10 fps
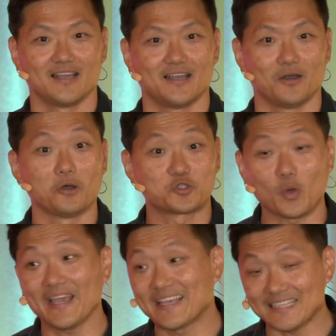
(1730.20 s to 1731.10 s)

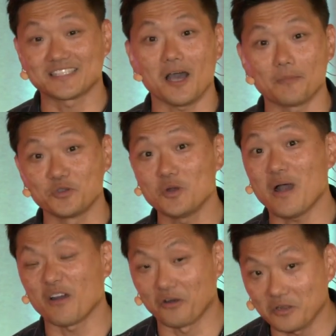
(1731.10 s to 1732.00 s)
Josue gets up. You know
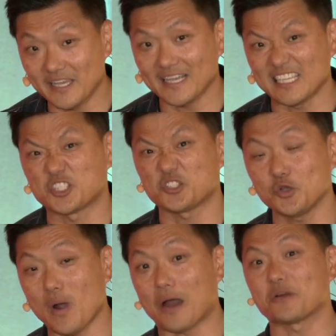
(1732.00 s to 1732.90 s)
how early he gets. It's
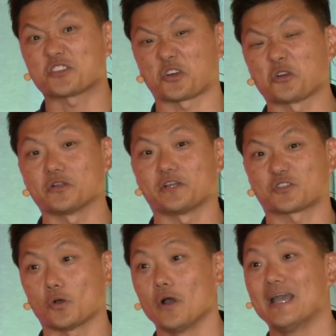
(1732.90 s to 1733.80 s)
two hours earlier.
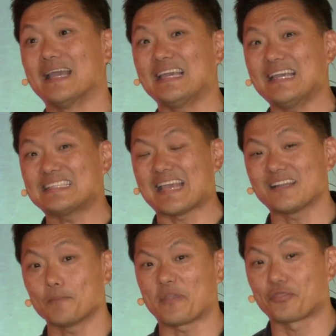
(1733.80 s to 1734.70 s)
So he's
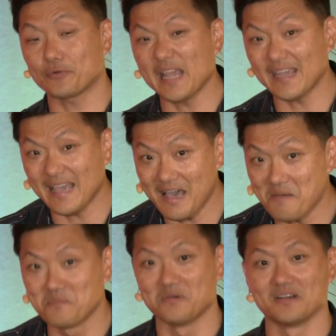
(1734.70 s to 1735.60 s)
getting up at 3
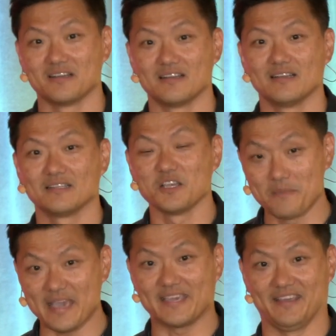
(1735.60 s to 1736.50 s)
a.m. to
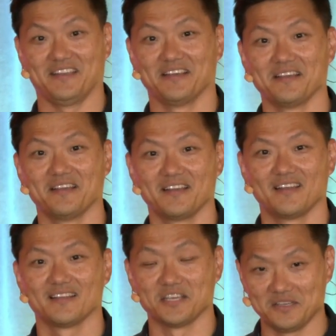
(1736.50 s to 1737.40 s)
make it
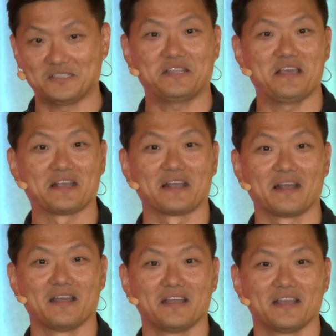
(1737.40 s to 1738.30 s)
to this thing.
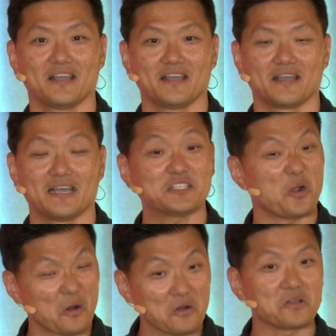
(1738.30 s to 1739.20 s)
It's
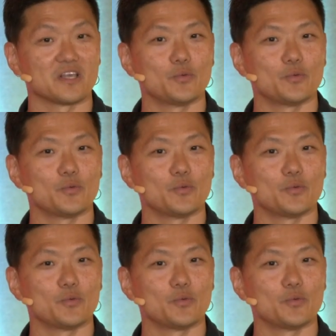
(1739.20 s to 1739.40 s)
early.